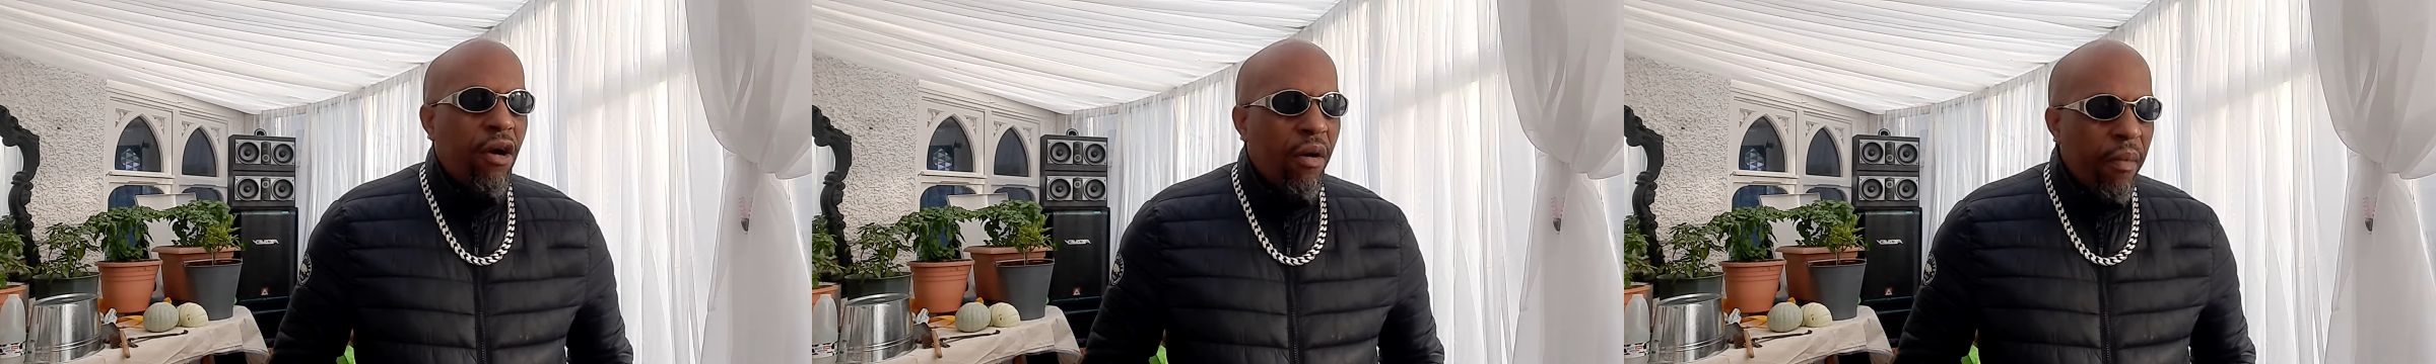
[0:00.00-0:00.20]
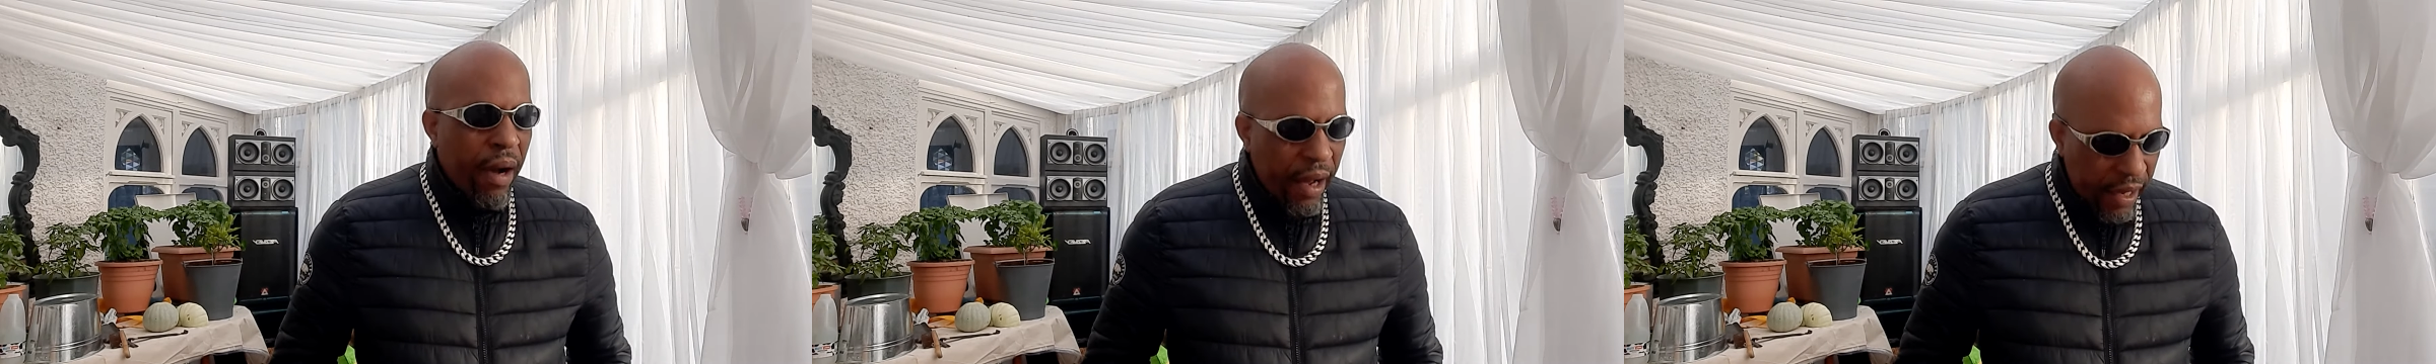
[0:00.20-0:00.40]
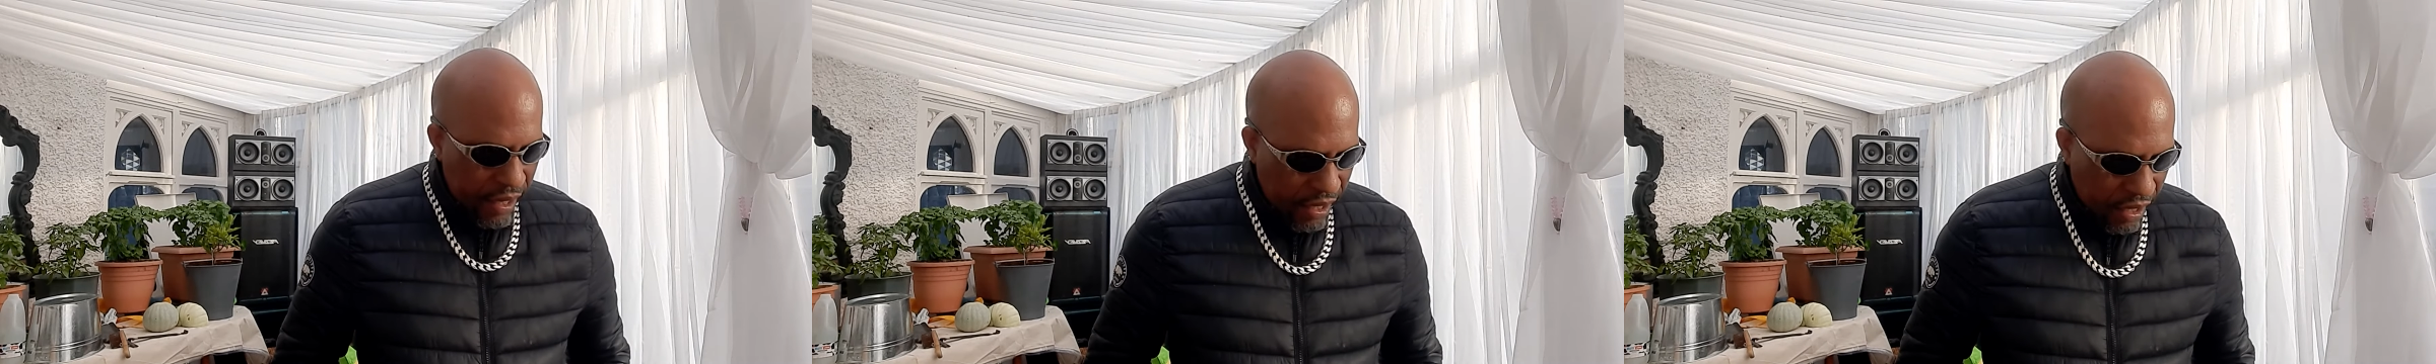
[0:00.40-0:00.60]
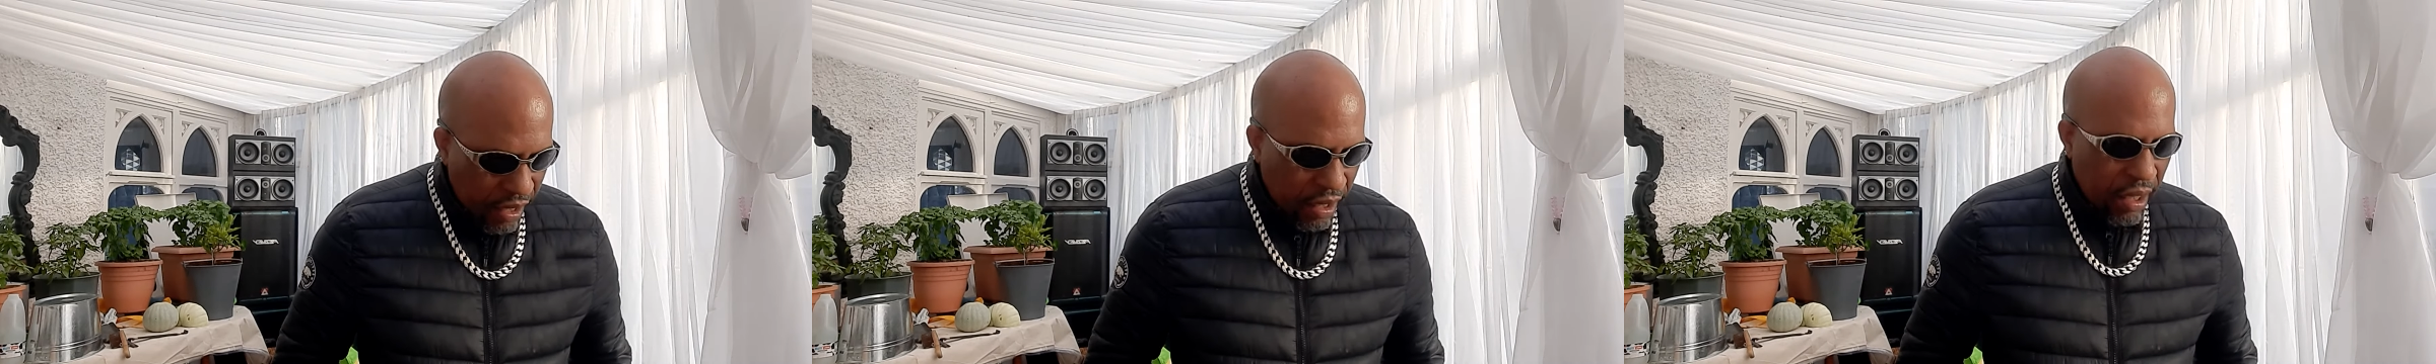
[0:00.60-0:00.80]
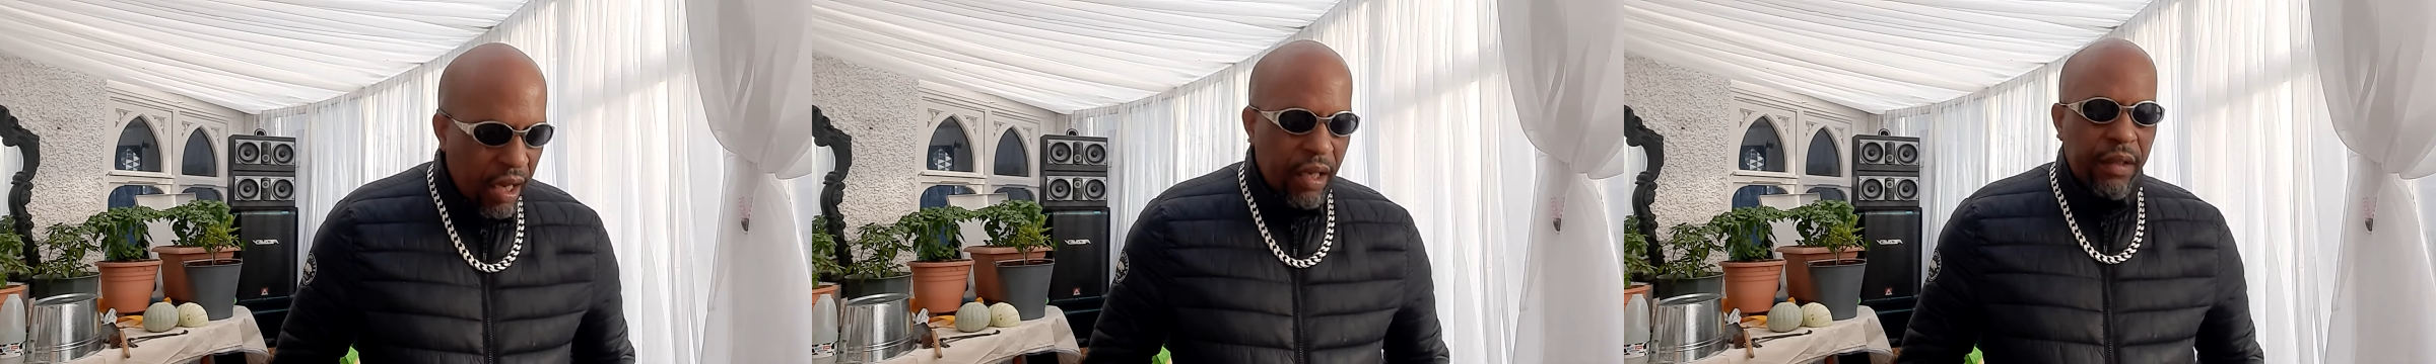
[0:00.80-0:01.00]
come to
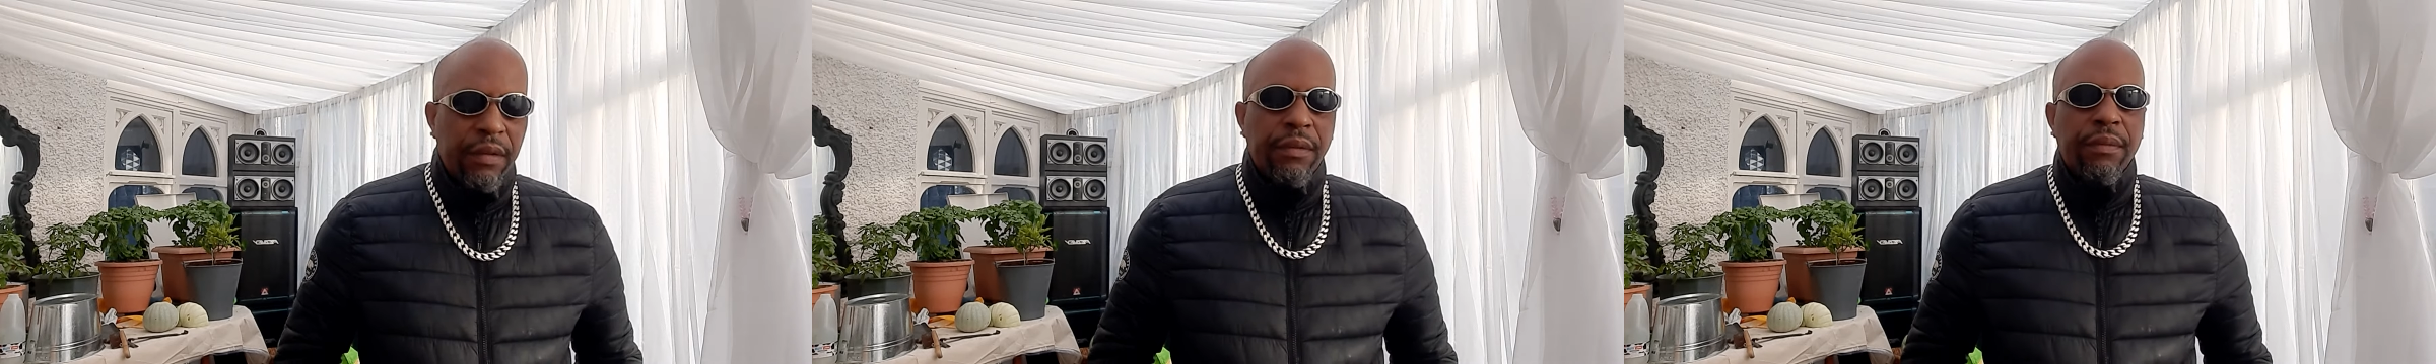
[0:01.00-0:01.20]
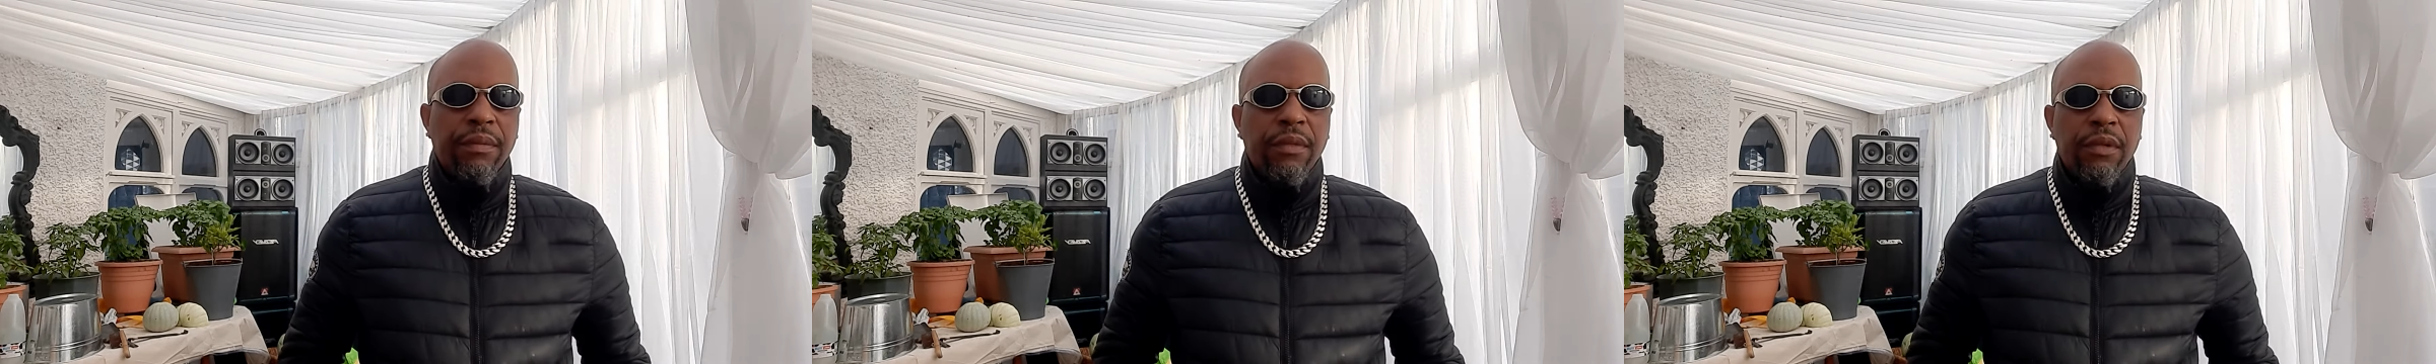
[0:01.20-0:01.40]
England,